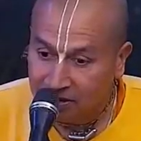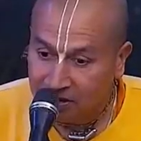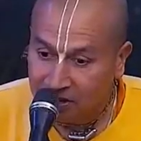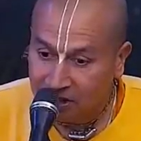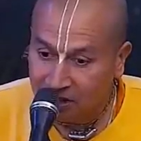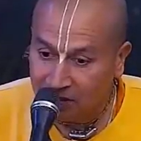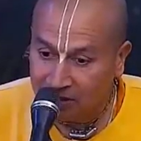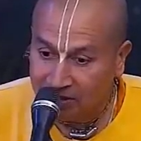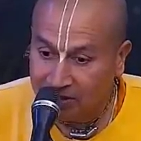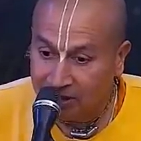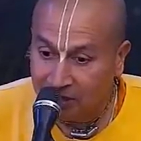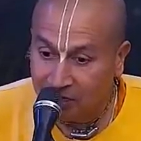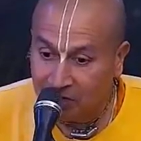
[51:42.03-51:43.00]
Krishna may
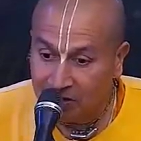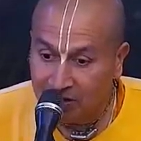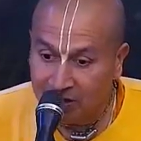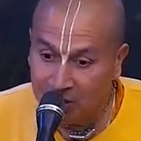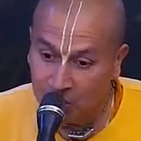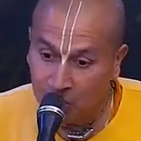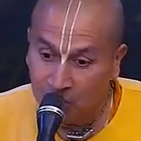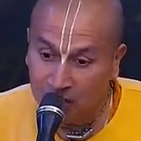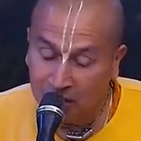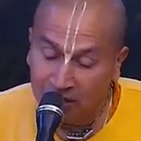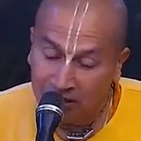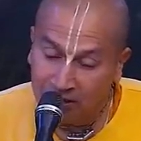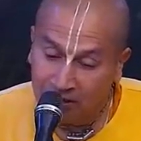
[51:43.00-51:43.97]
deliver his
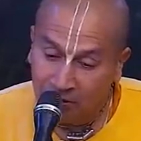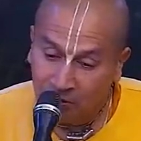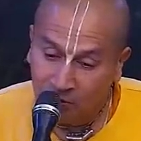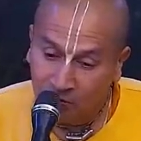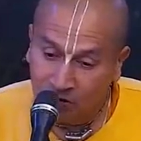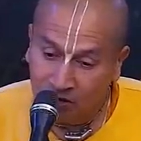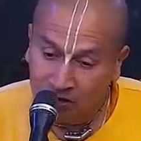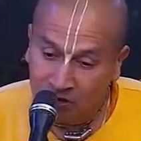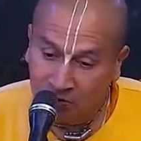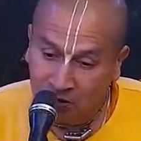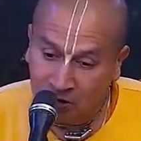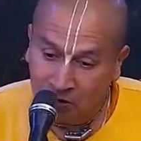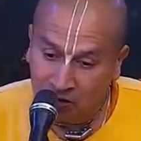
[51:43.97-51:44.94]
will through his
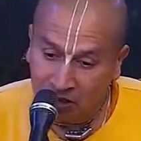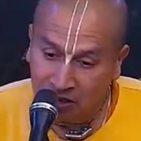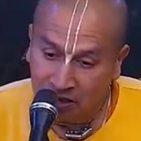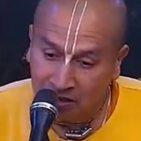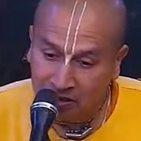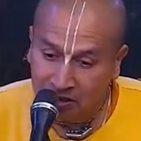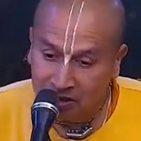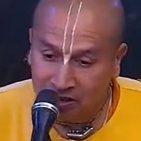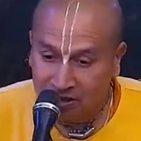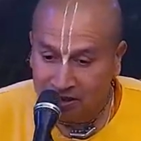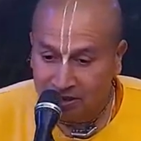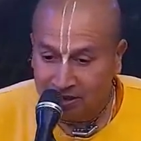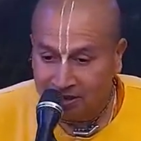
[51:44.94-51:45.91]
spiritual energy.